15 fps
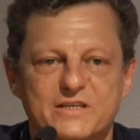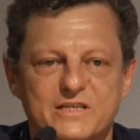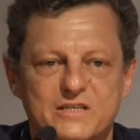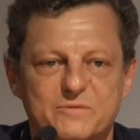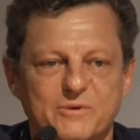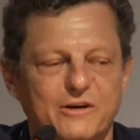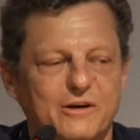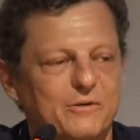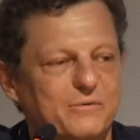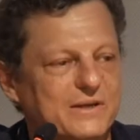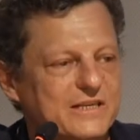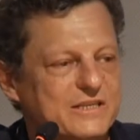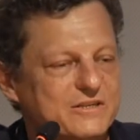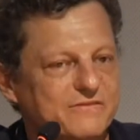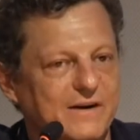The spirit
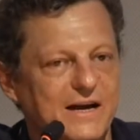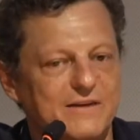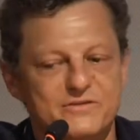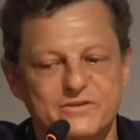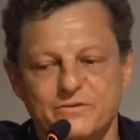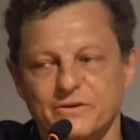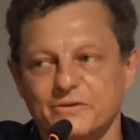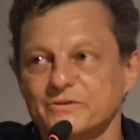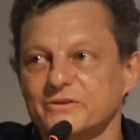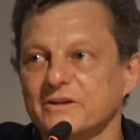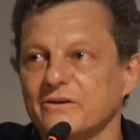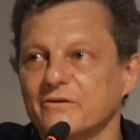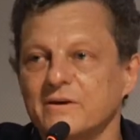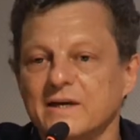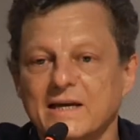really survives through.
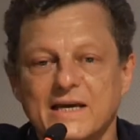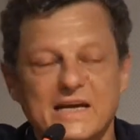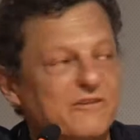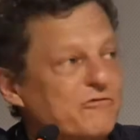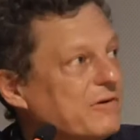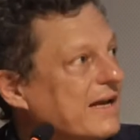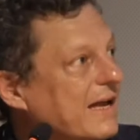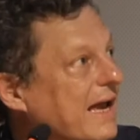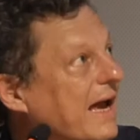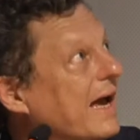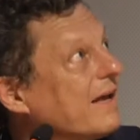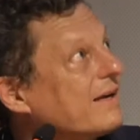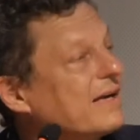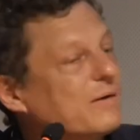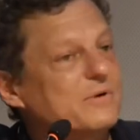So if we
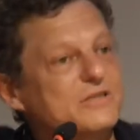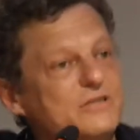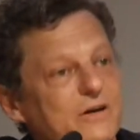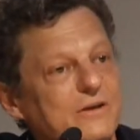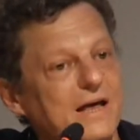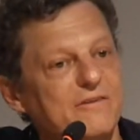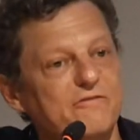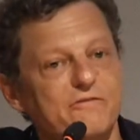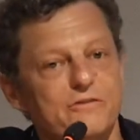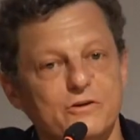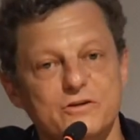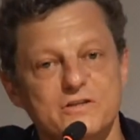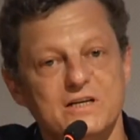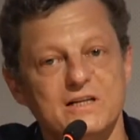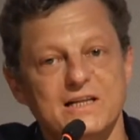can we show that
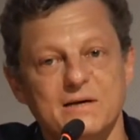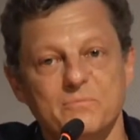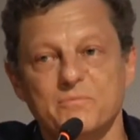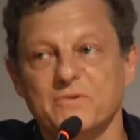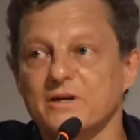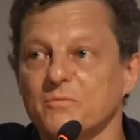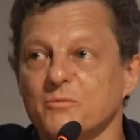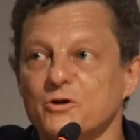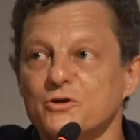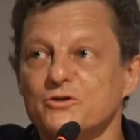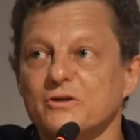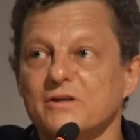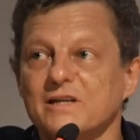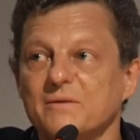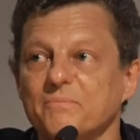first clip, the
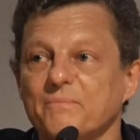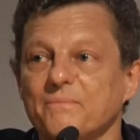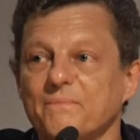commercial clip?